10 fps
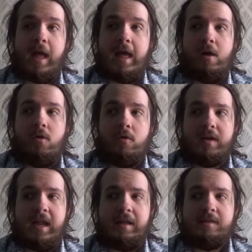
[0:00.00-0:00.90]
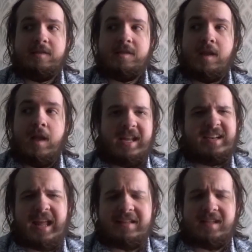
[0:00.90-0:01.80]
their own land,
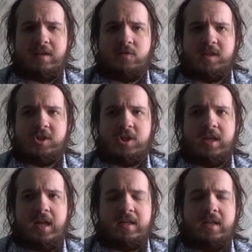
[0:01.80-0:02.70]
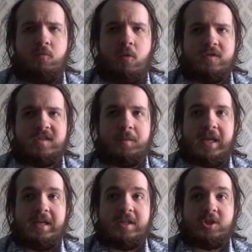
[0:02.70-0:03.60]
the land acquisition likely won't
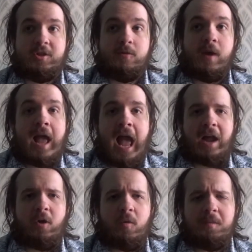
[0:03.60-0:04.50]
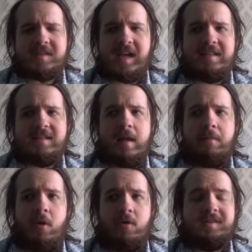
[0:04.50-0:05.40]
be an issue. And Humberside
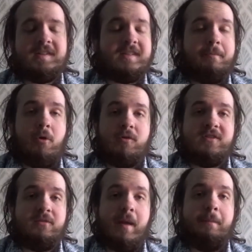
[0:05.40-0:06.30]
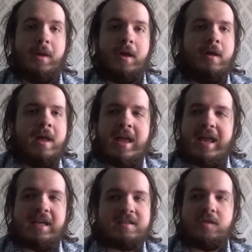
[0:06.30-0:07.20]
Airport, it's important to remember,
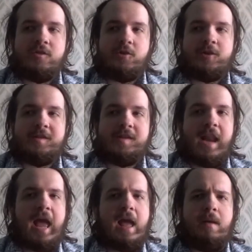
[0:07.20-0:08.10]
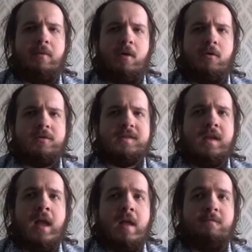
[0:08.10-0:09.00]
isn't just an
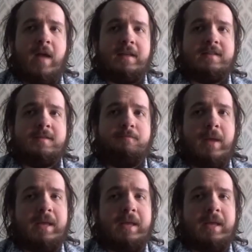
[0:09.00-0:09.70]
airport. There's